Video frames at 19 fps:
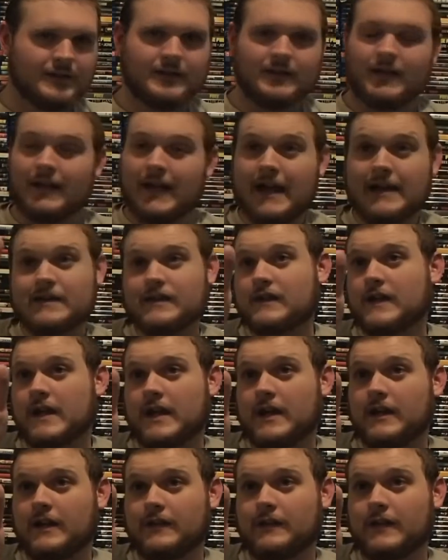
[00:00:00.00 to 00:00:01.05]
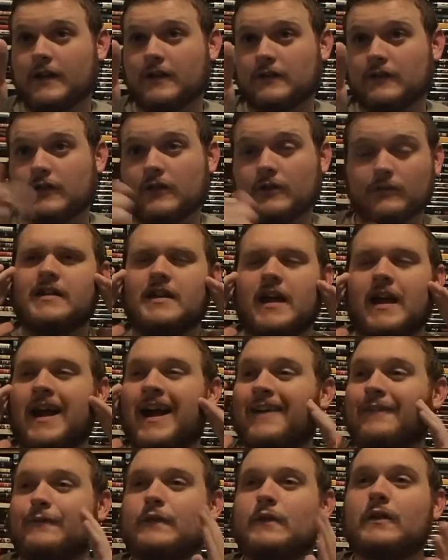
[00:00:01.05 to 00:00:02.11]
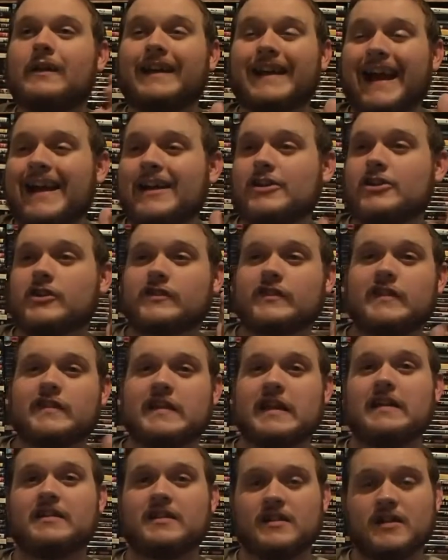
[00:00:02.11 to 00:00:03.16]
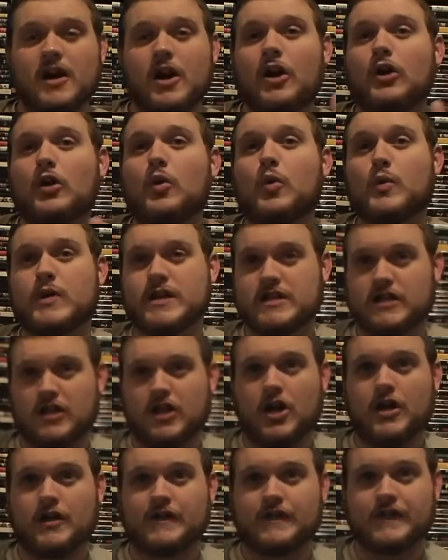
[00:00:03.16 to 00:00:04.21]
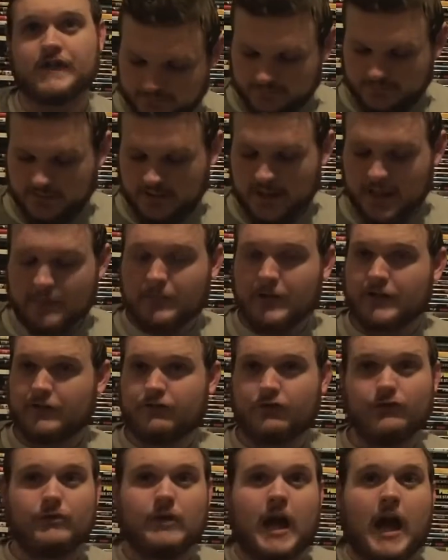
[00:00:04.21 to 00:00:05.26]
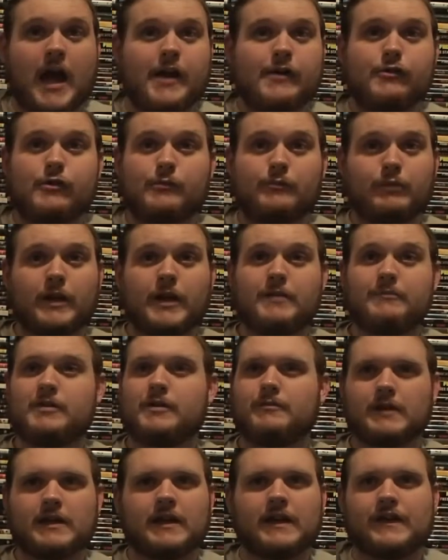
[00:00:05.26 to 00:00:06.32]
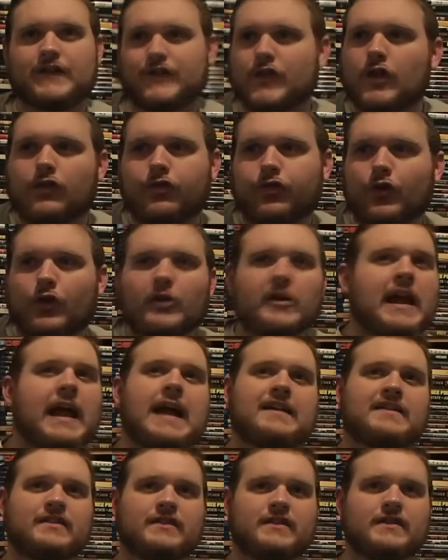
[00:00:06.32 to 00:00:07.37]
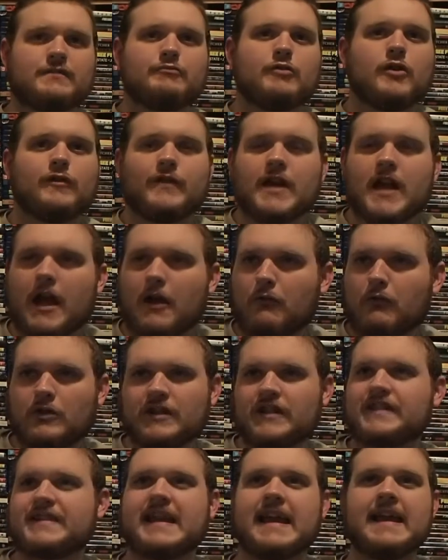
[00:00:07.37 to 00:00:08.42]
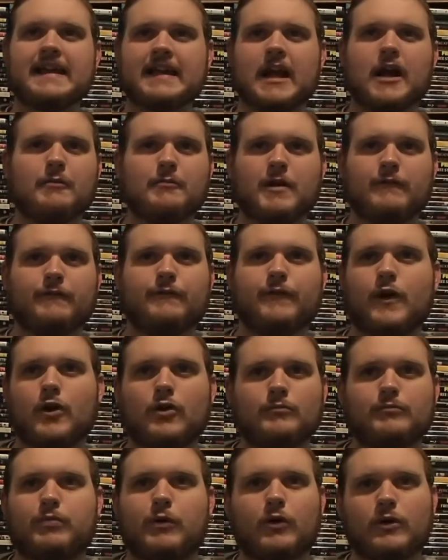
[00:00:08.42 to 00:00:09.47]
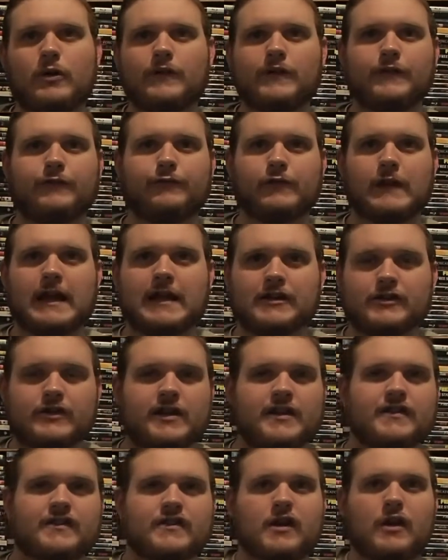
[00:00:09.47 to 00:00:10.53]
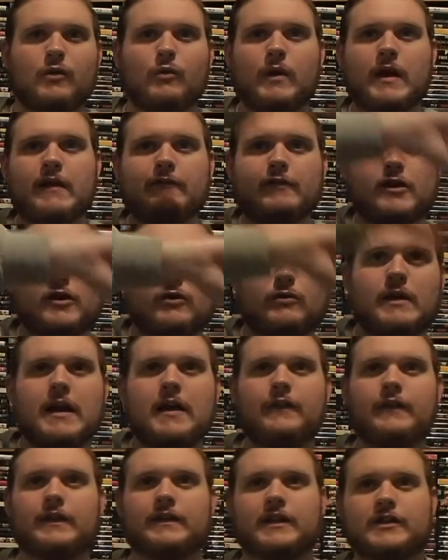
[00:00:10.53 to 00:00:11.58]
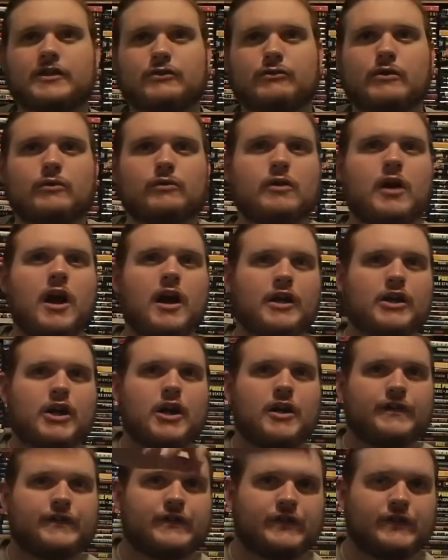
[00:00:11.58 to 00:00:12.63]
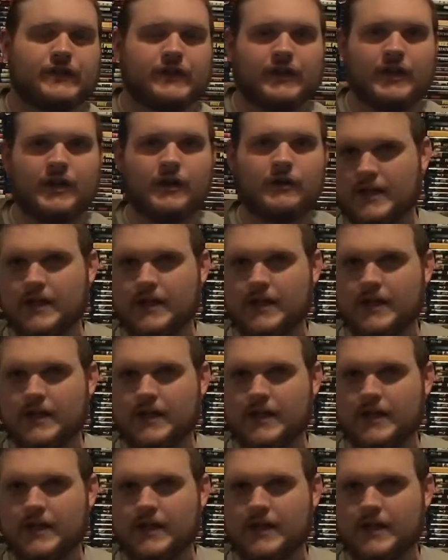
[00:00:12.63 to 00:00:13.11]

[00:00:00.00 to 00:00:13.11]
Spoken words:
That's staying in there too. I feel like I just attended a Queen concert. I'm like, dude, I don't blame you, because in the third act of this movie, I wanted to take out my phone, put on the flashlight, and start waving it around like they do at rock concerts, you know?